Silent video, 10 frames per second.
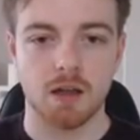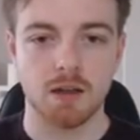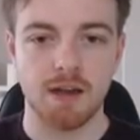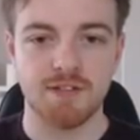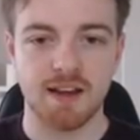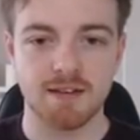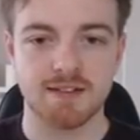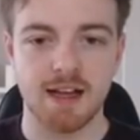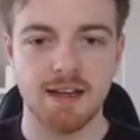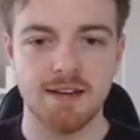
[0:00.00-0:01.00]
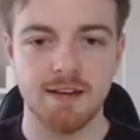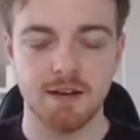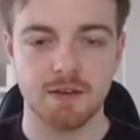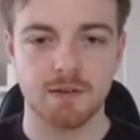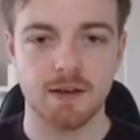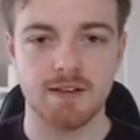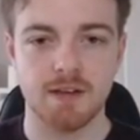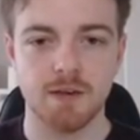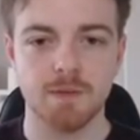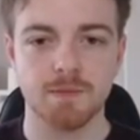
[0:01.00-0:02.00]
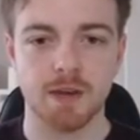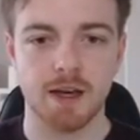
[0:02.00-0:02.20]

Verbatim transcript: left-hand side right here.